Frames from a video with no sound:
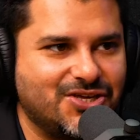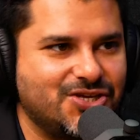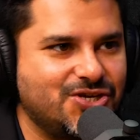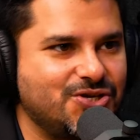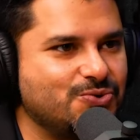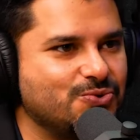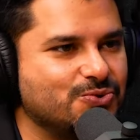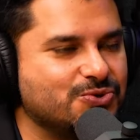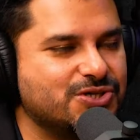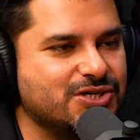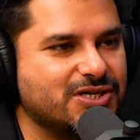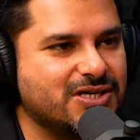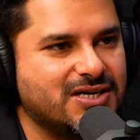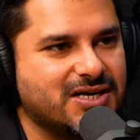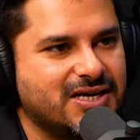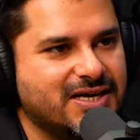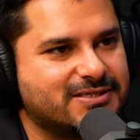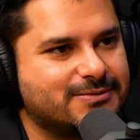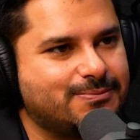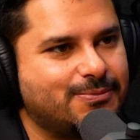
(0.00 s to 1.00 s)
huge
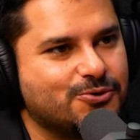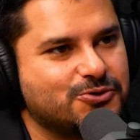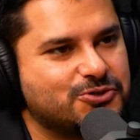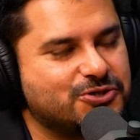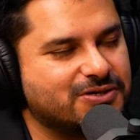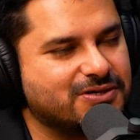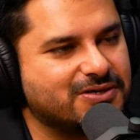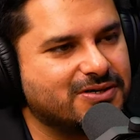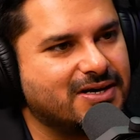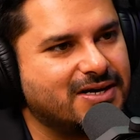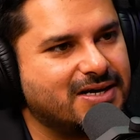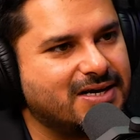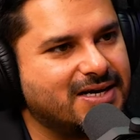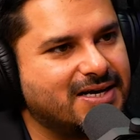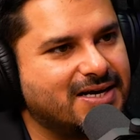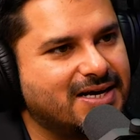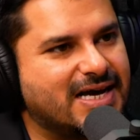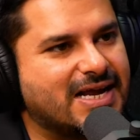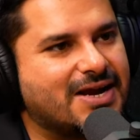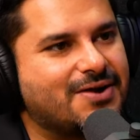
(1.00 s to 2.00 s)
explosion
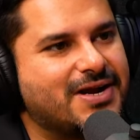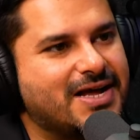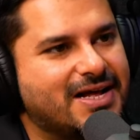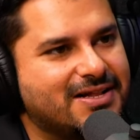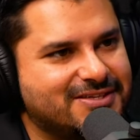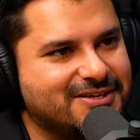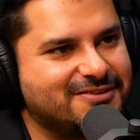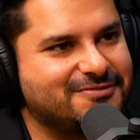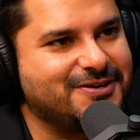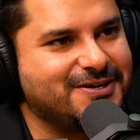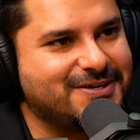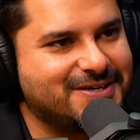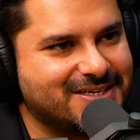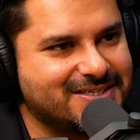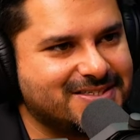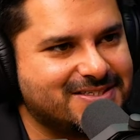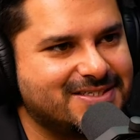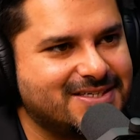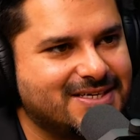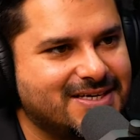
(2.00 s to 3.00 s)
around health and
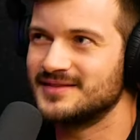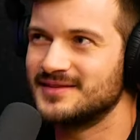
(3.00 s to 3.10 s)
fitness